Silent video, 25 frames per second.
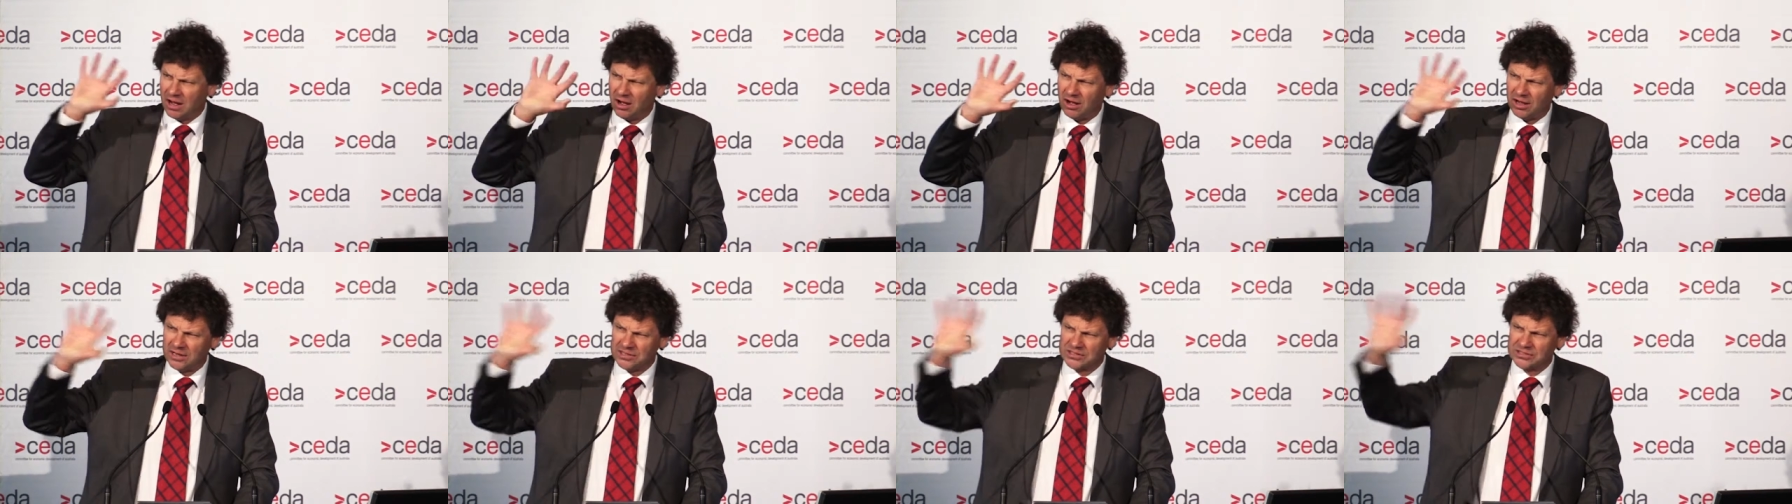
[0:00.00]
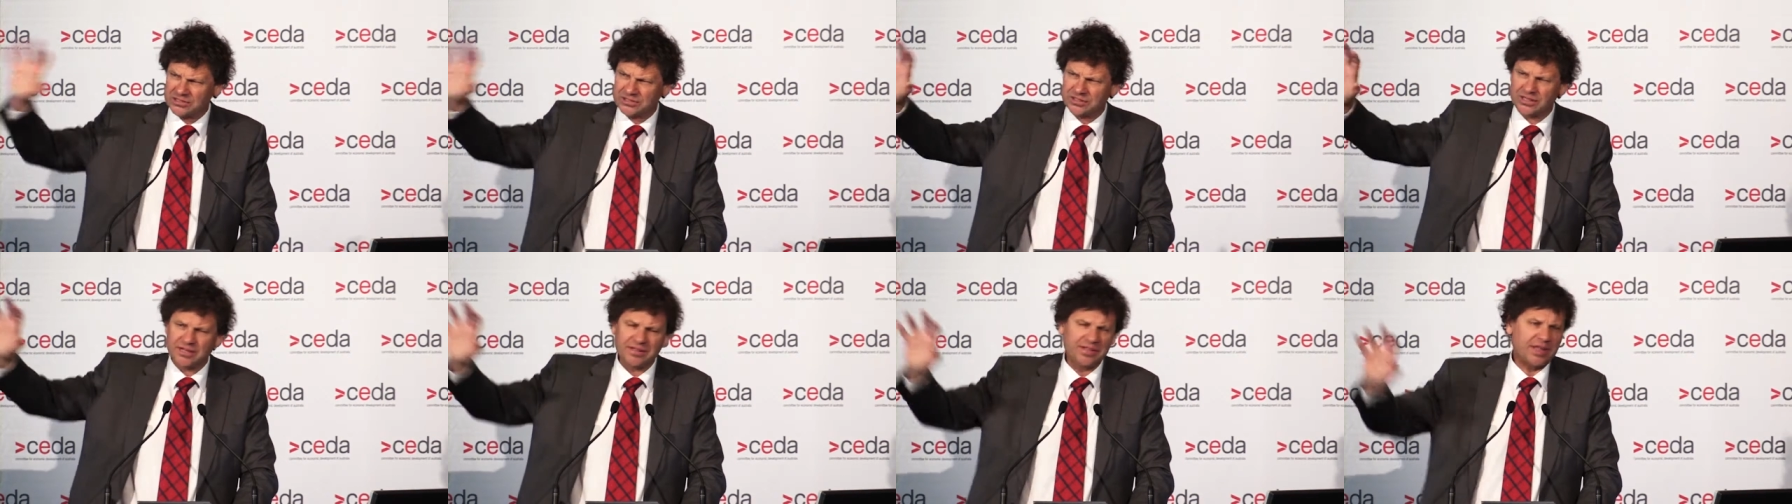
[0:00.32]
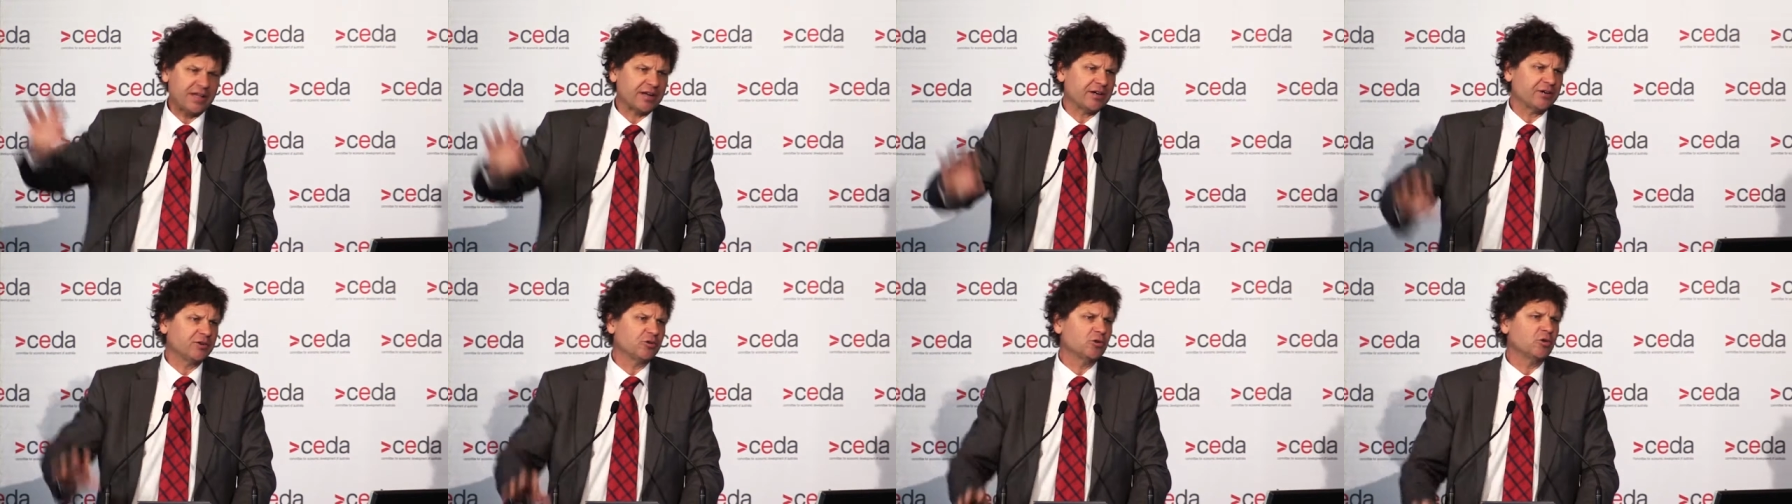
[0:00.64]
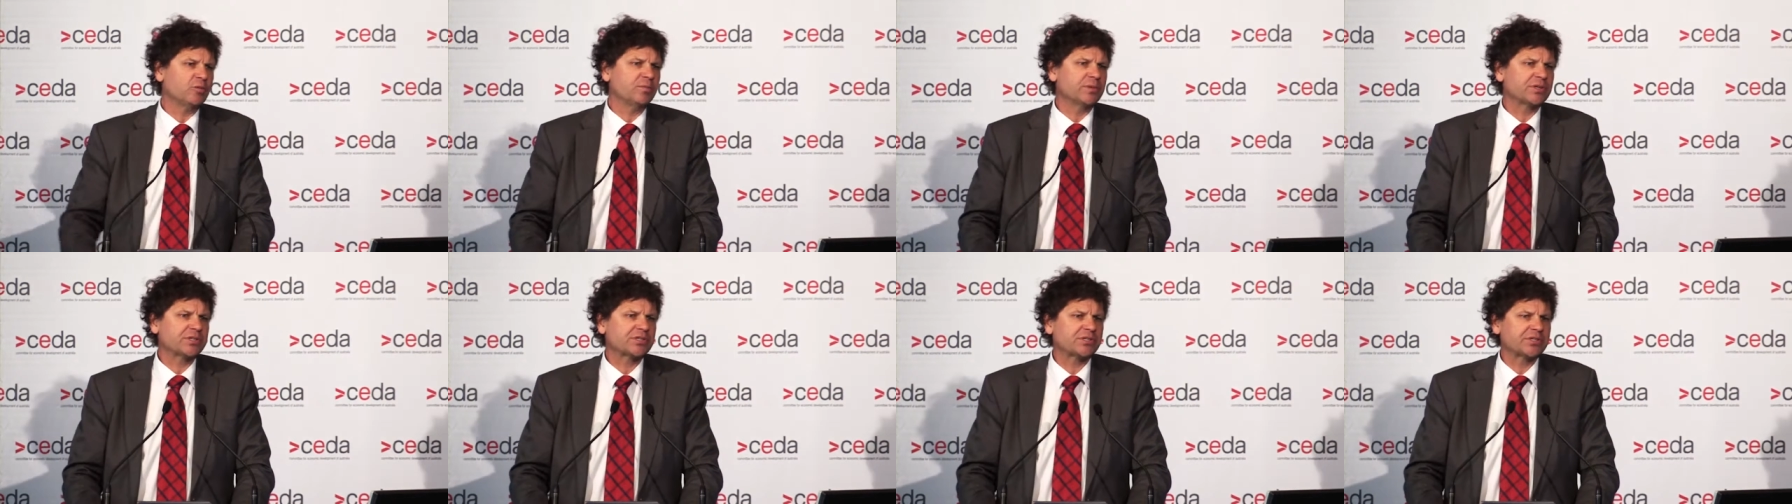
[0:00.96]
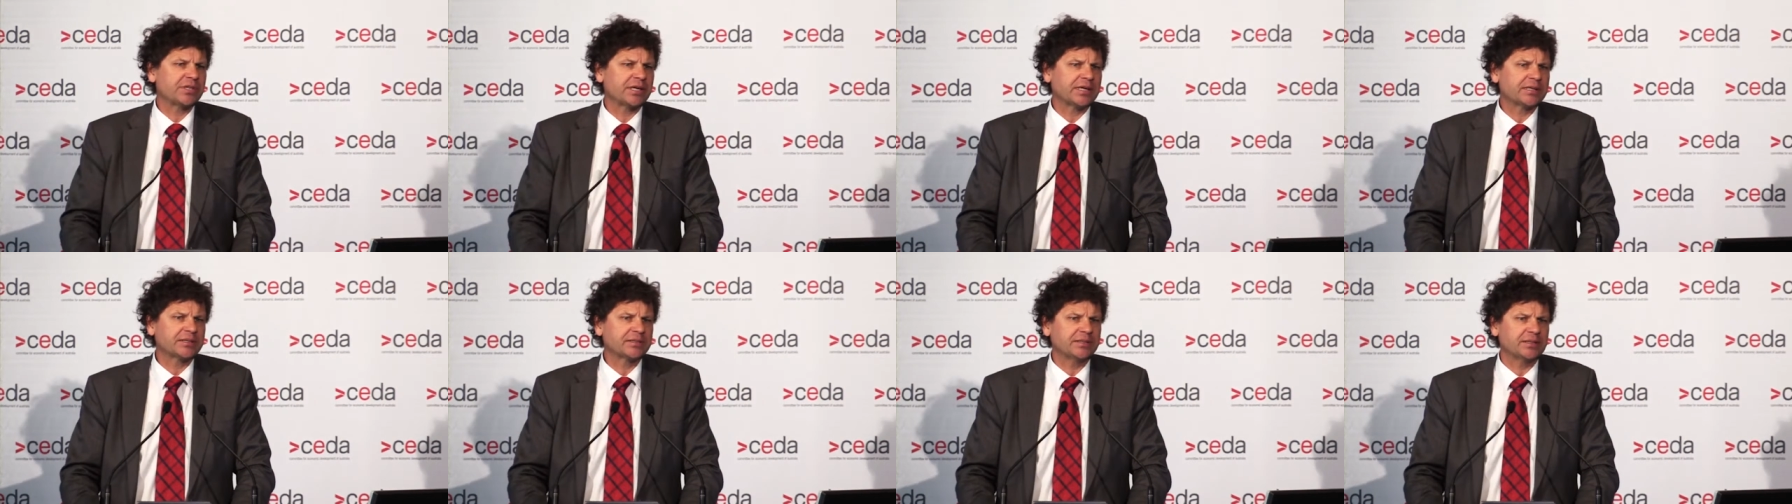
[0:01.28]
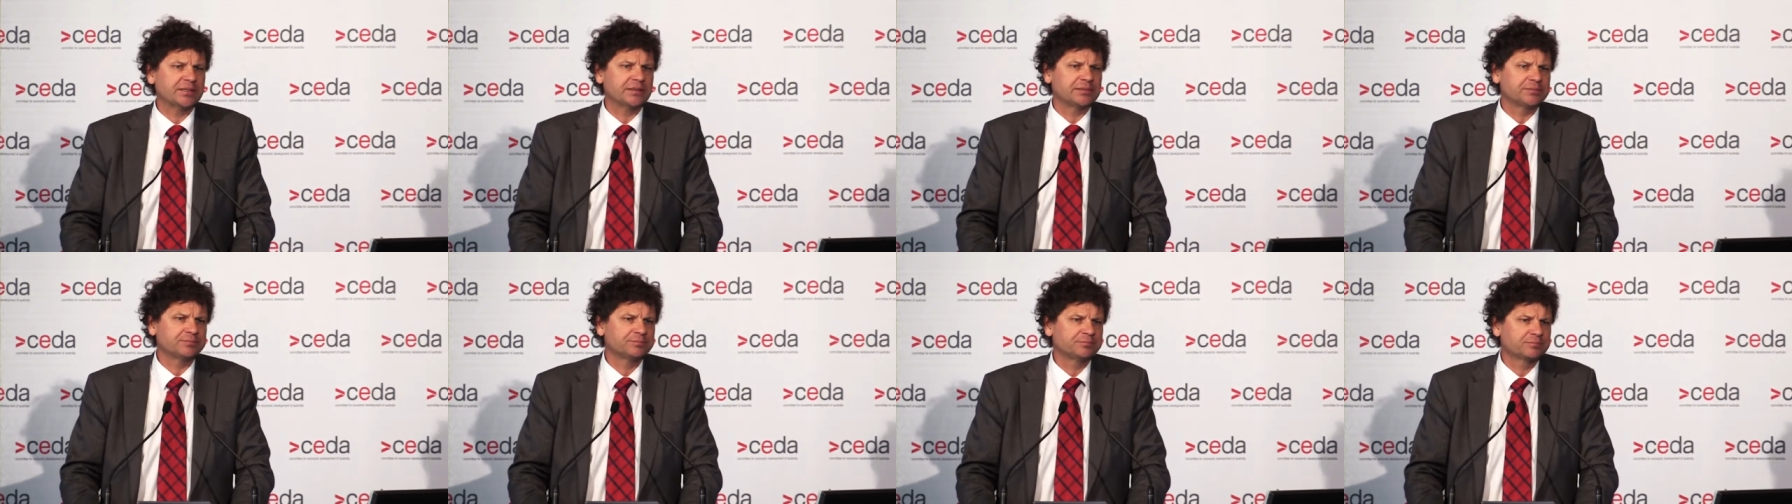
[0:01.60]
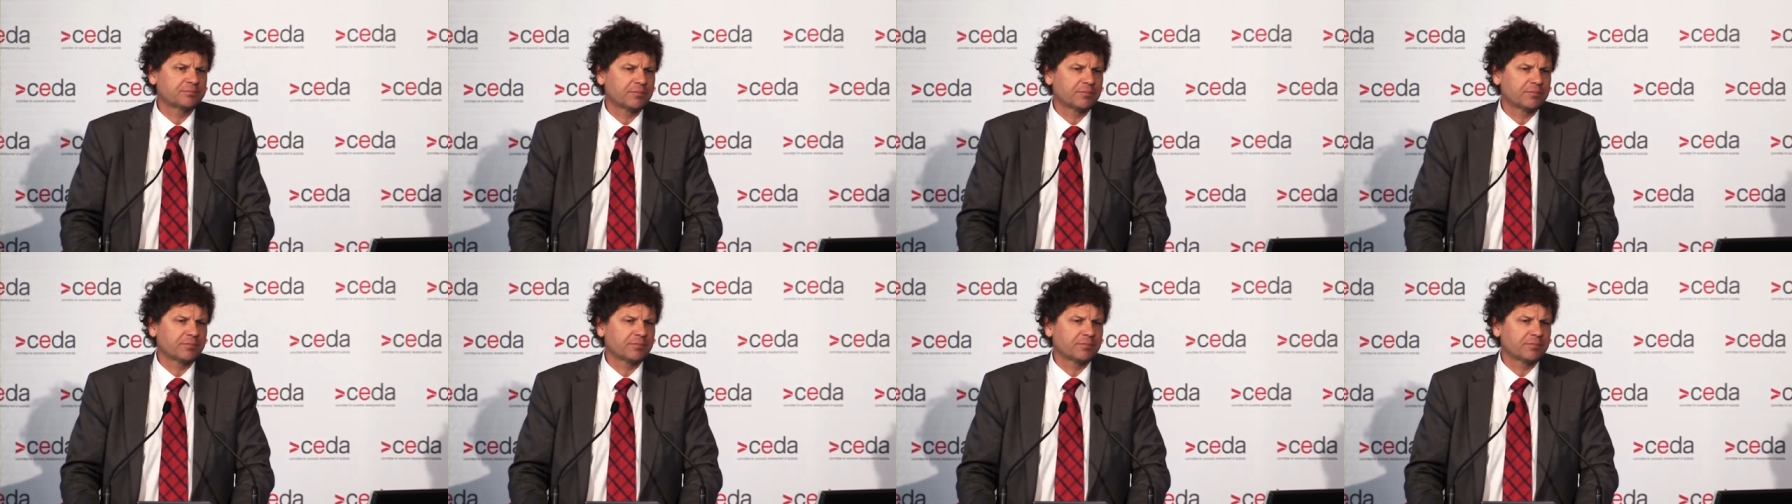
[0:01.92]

I see that enormous sector